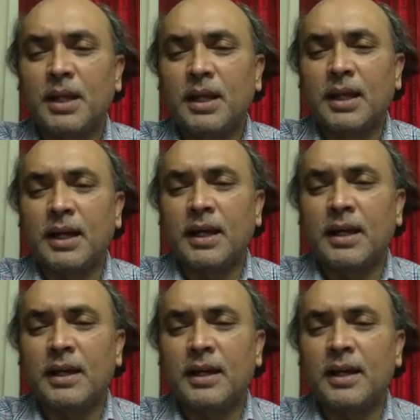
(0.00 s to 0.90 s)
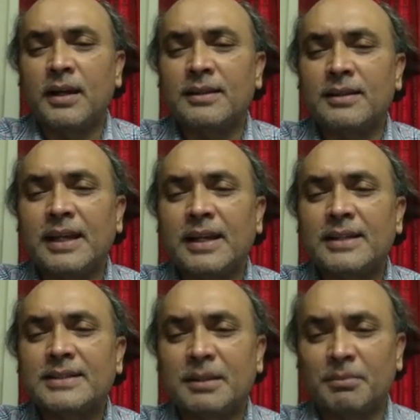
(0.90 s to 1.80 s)
there are
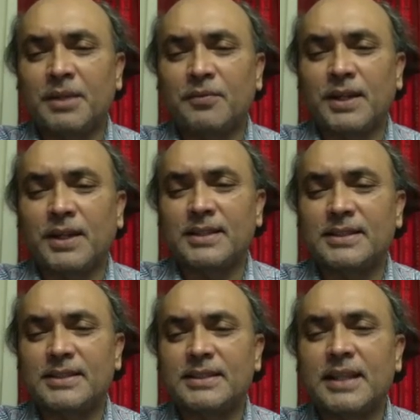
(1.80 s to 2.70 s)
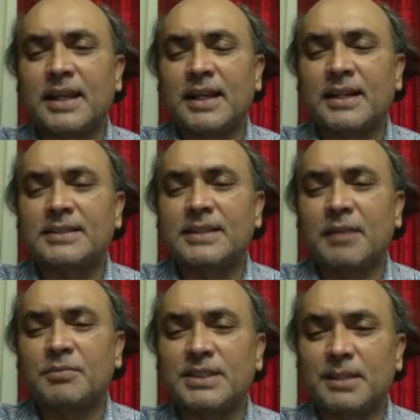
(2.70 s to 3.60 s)
some differences. There are
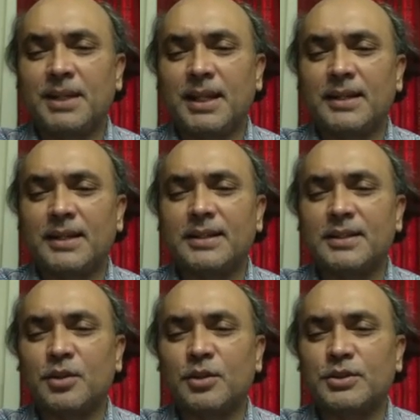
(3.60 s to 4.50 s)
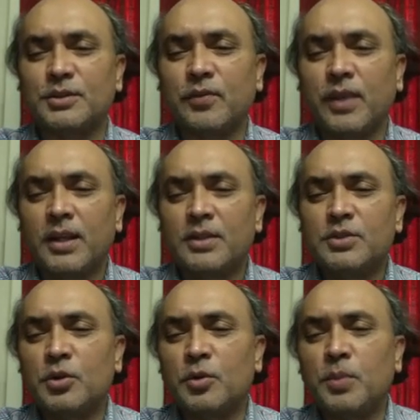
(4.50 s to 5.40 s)
some similarities also.
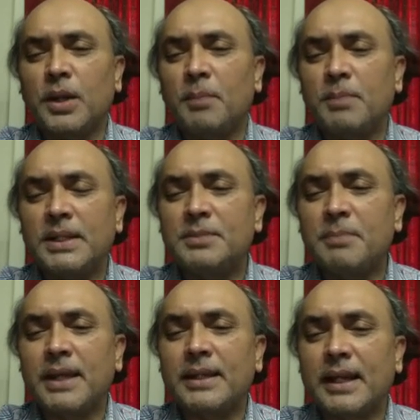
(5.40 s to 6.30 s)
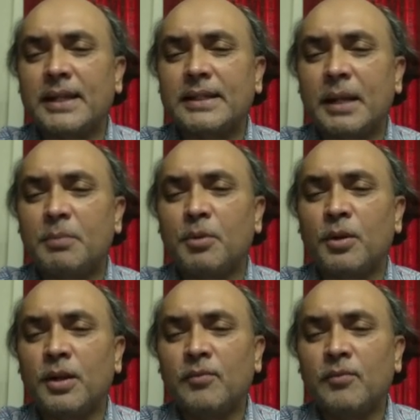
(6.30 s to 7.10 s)
So please make a table.